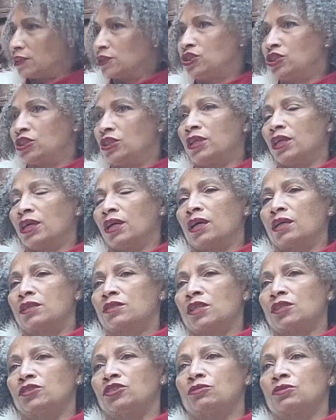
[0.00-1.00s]
she
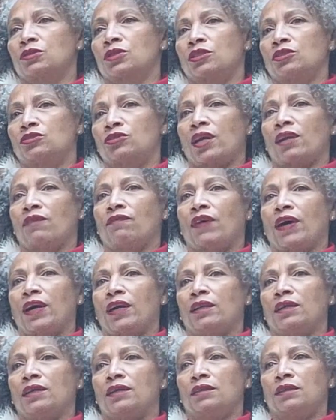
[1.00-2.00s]
said she was going to try to
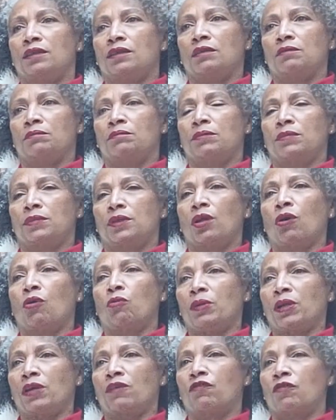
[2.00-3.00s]
find an
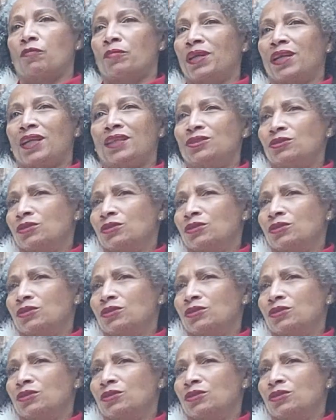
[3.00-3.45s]
opening came in.